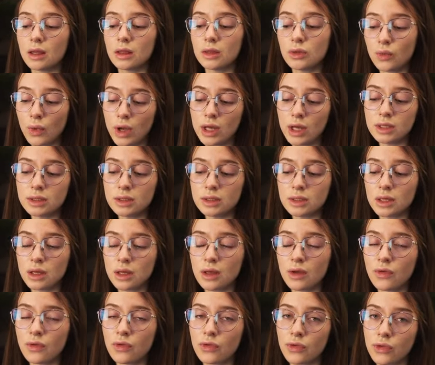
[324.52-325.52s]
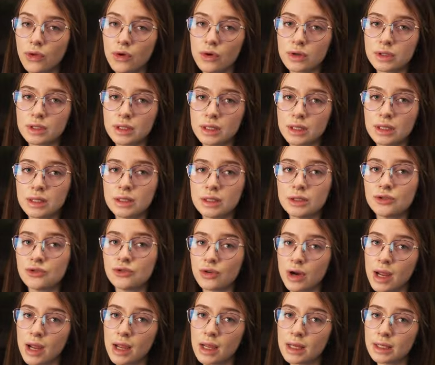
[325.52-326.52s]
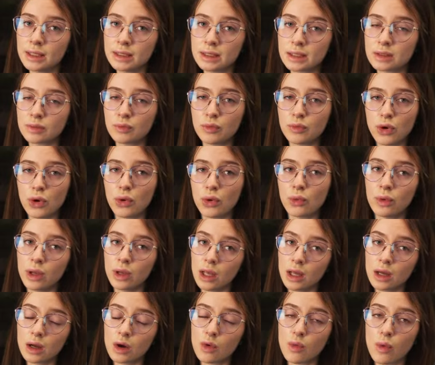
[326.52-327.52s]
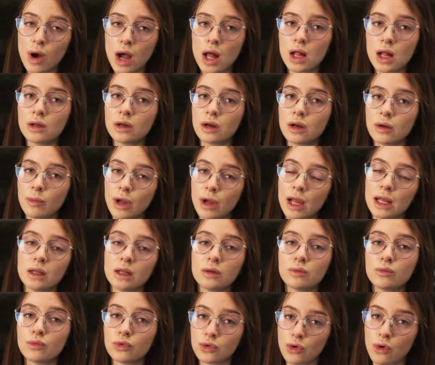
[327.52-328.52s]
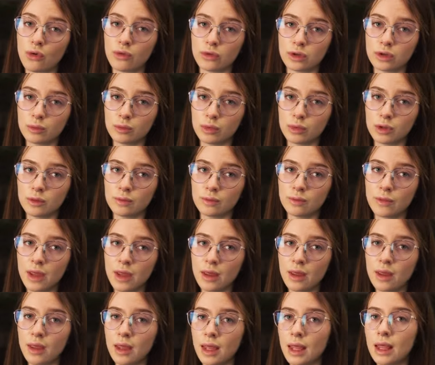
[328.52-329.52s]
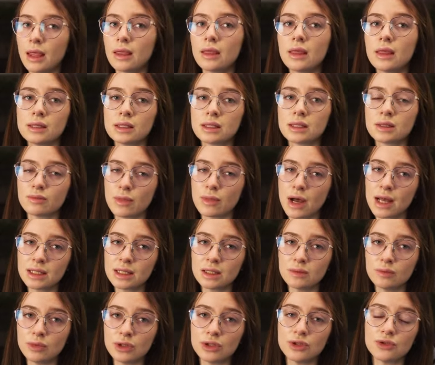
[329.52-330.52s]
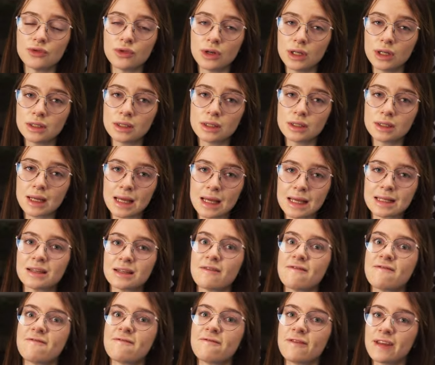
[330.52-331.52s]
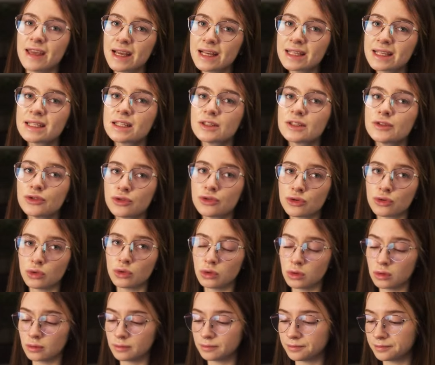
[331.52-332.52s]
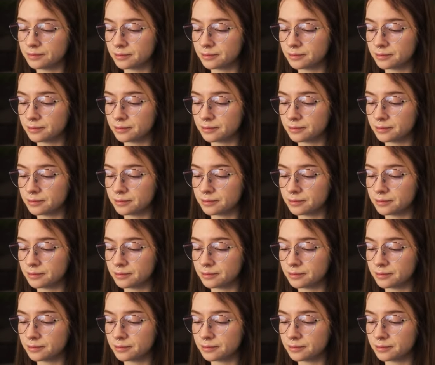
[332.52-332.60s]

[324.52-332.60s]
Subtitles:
20-30 trades per week while remaining profitable. This must be treated as a fixed rule.